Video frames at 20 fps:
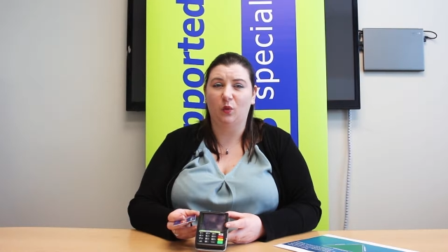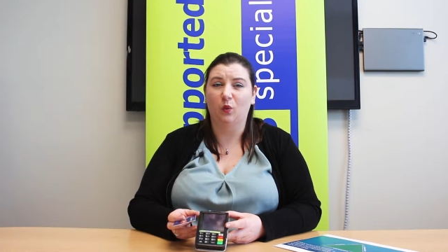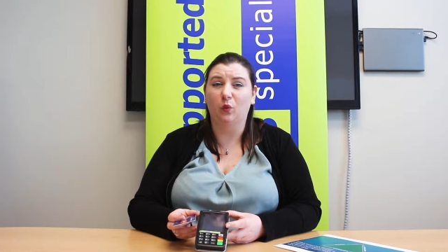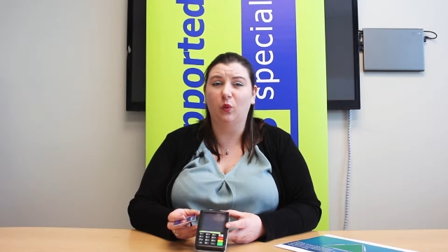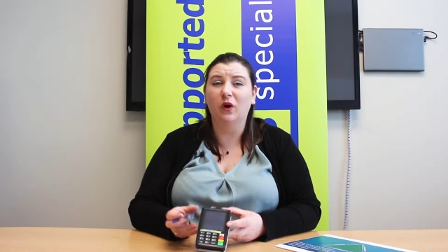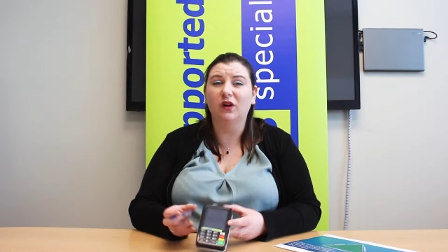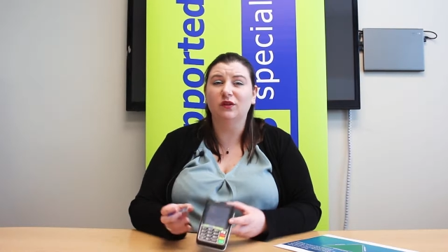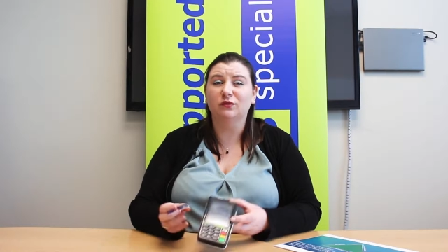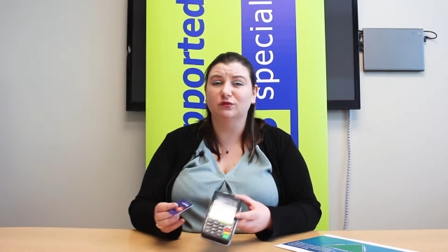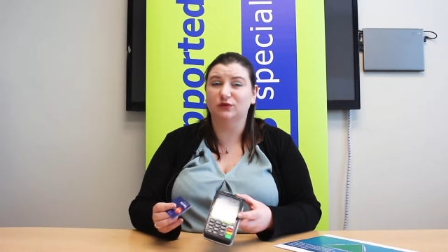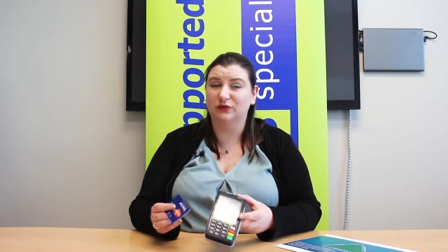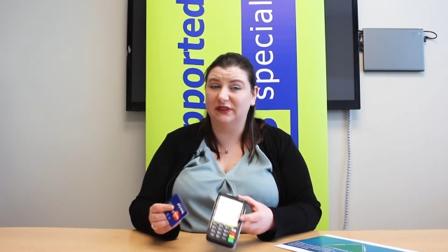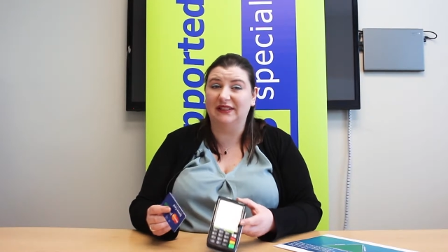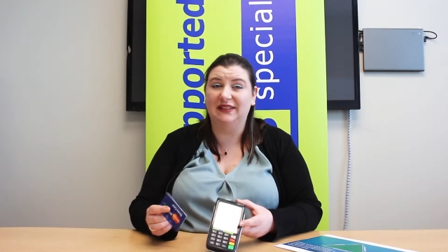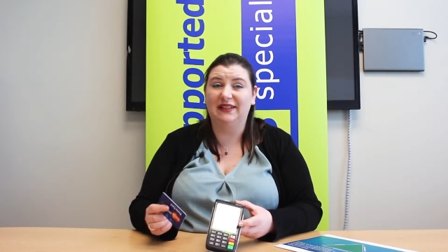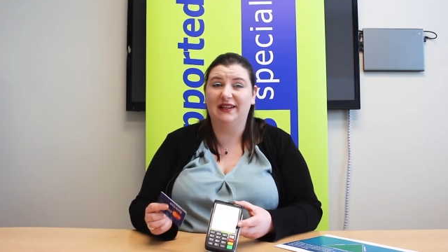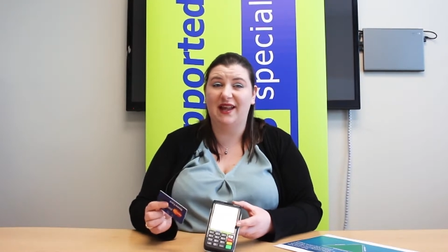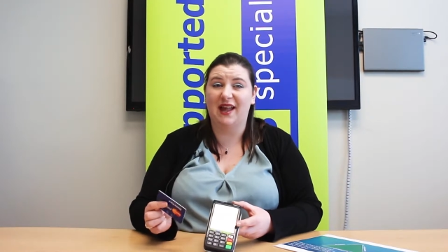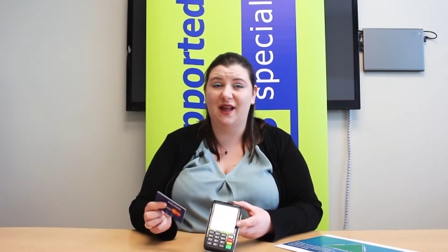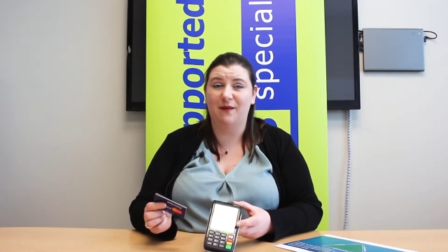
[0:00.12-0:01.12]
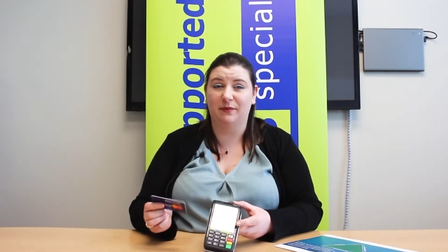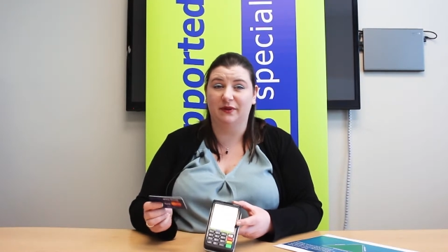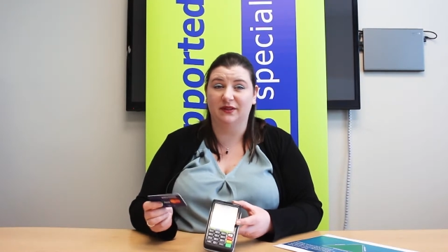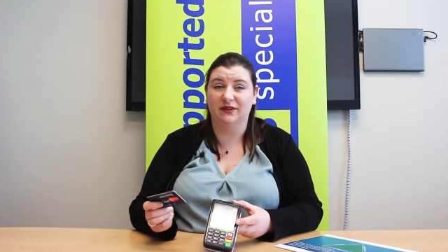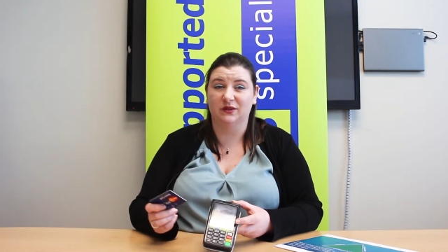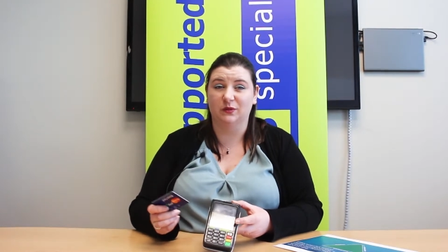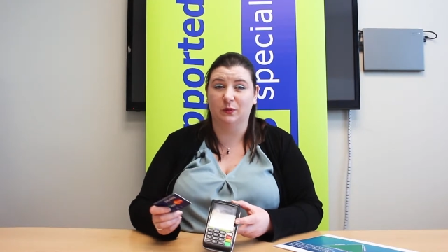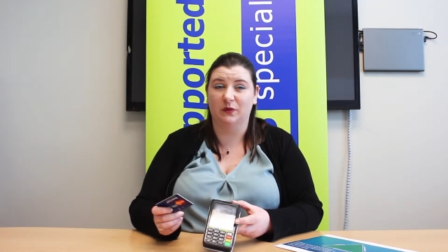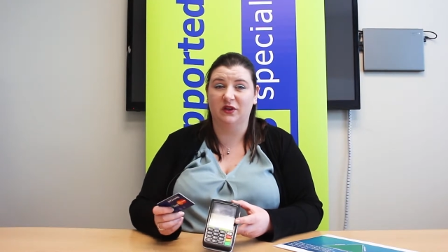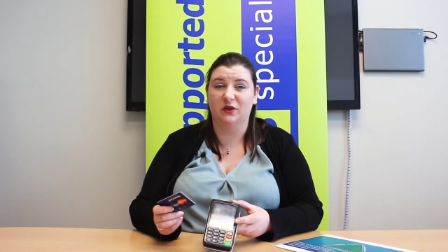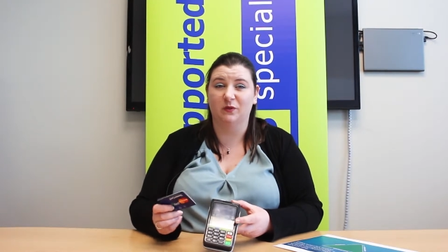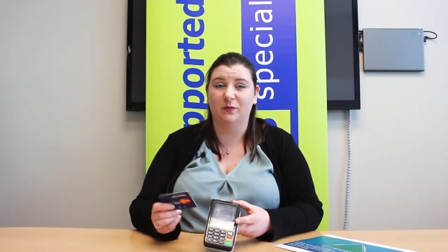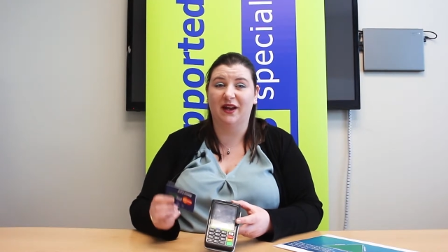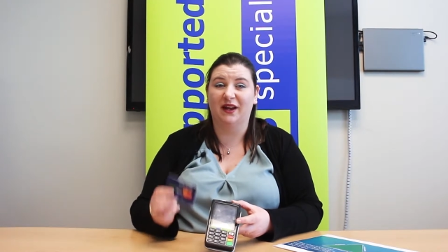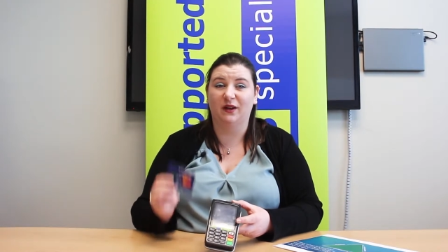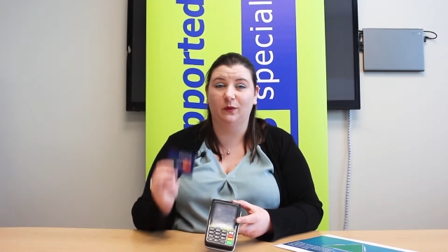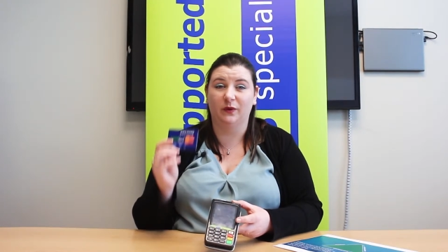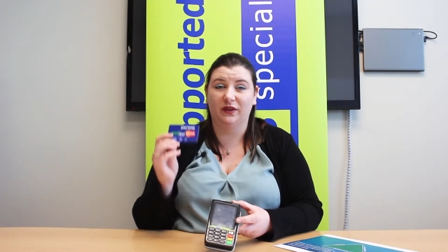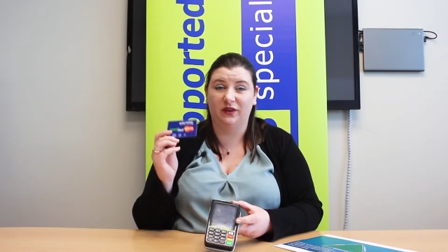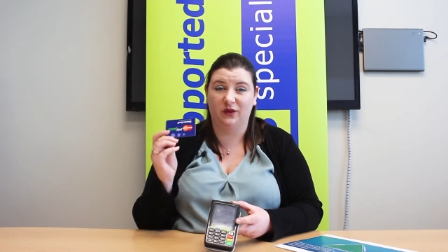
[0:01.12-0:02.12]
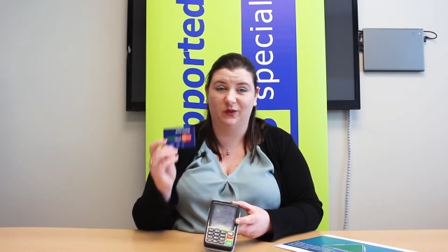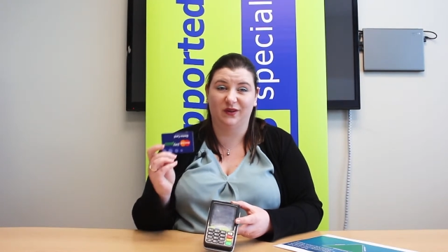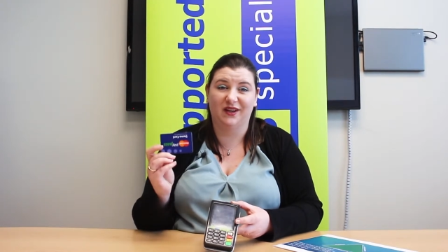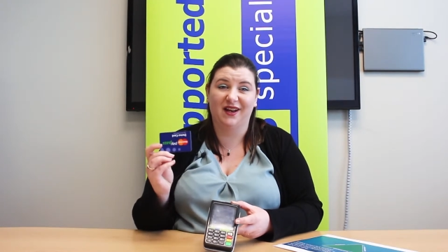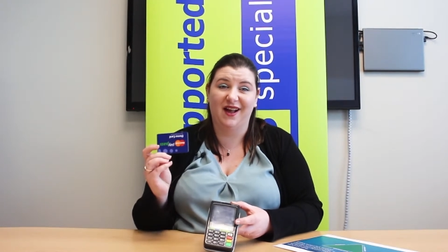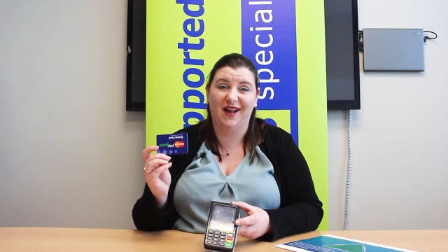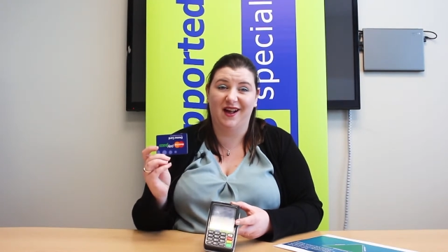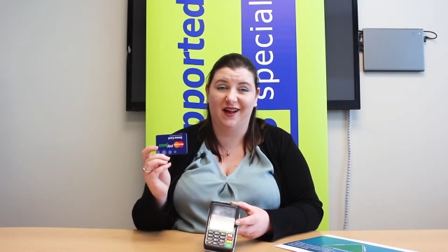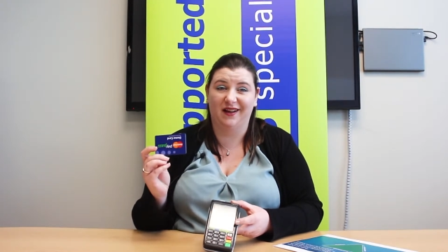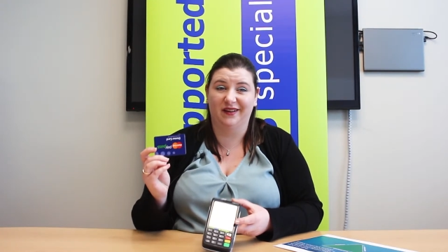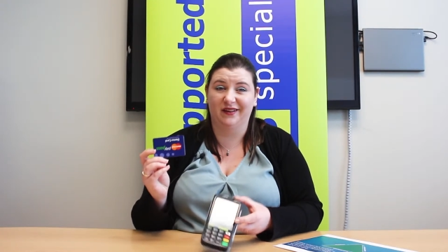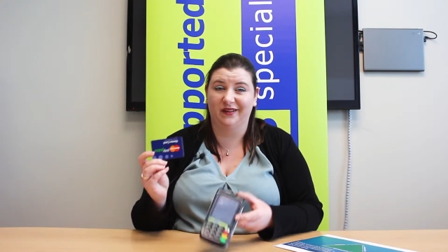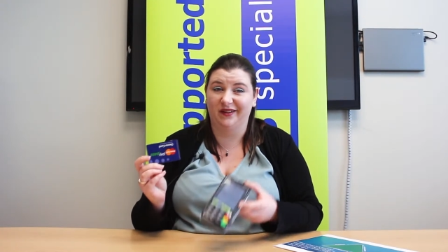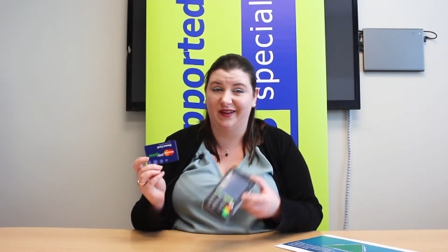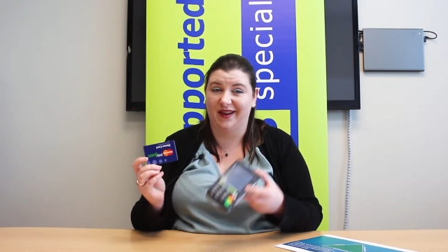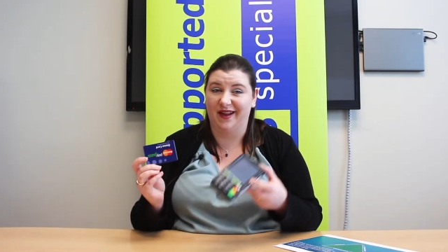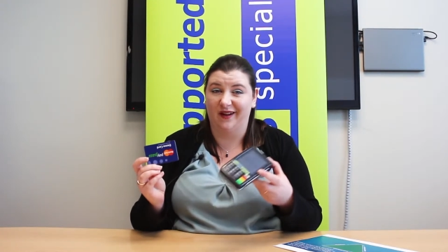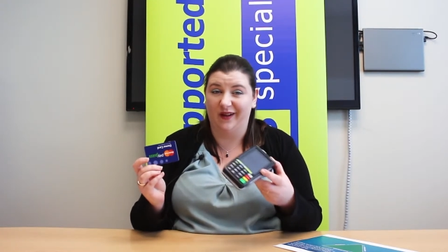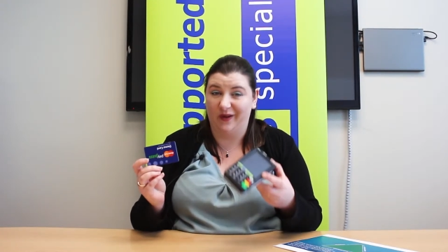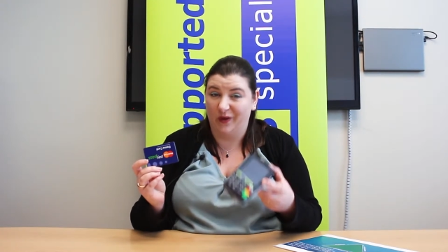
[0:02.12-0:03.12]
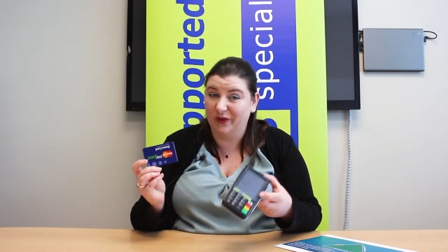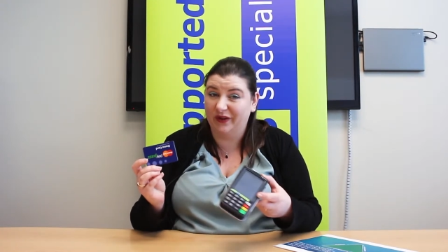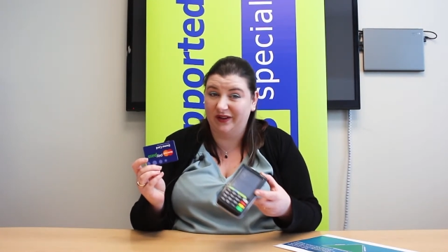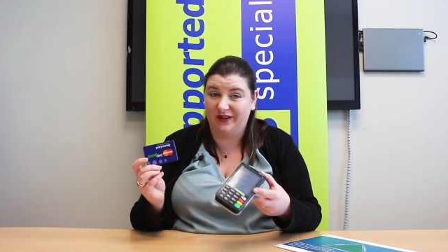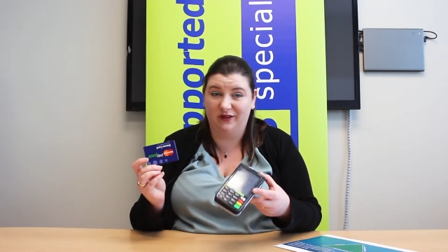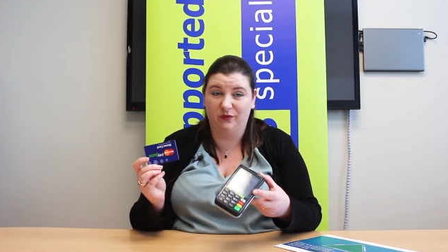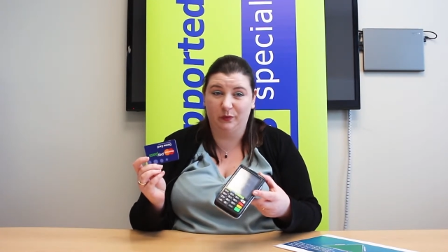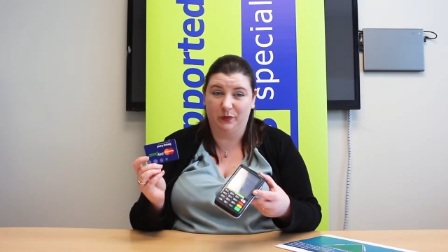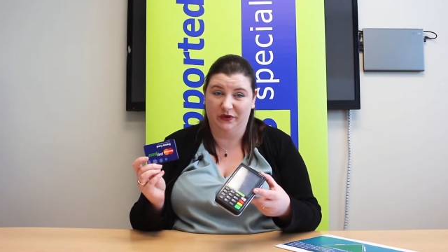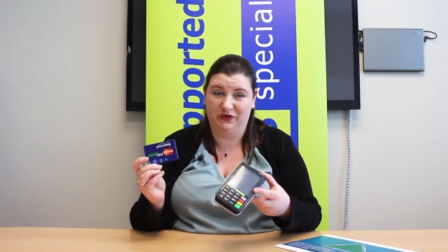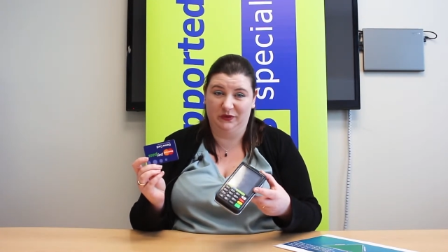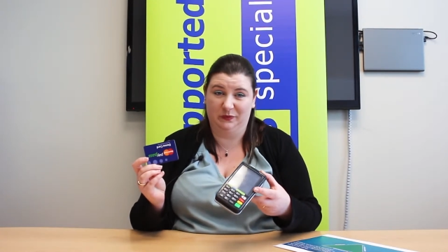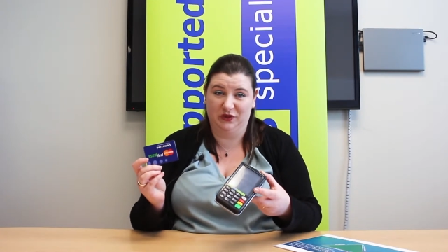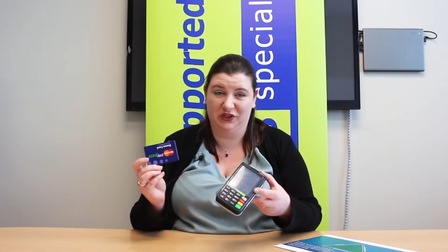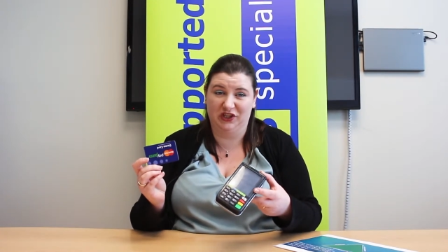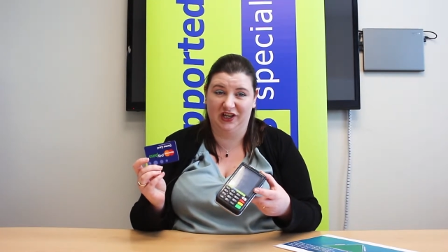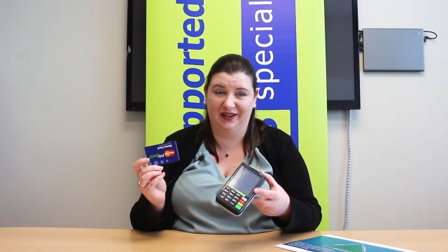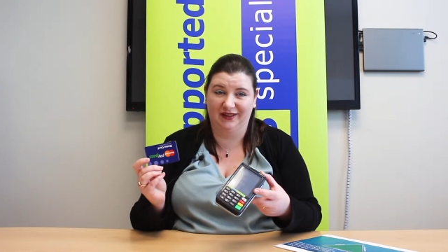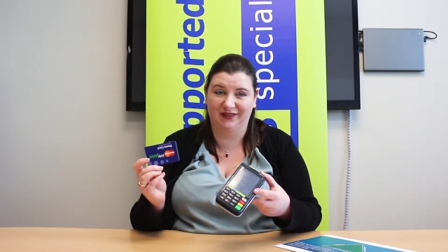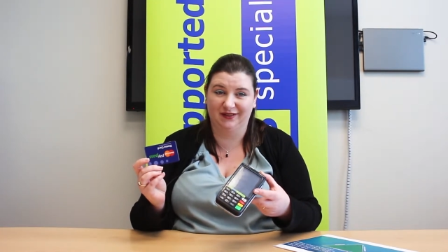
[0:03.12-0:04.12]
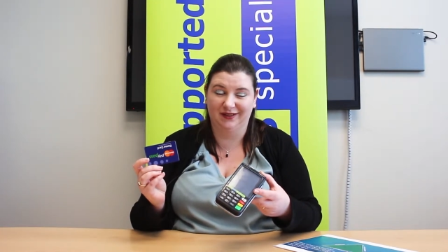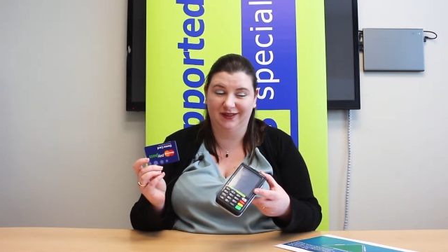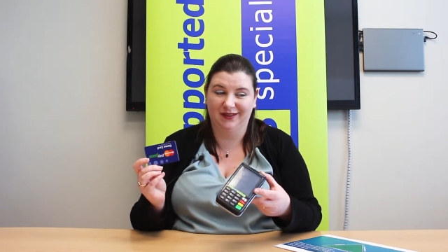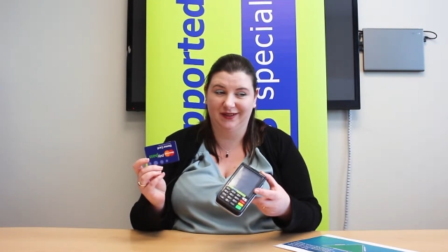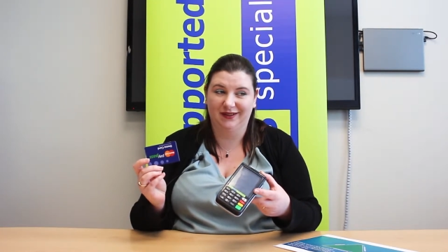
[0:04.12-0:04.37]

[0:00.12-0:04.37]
What really happens when you pay with your card on an EFTPOS machine?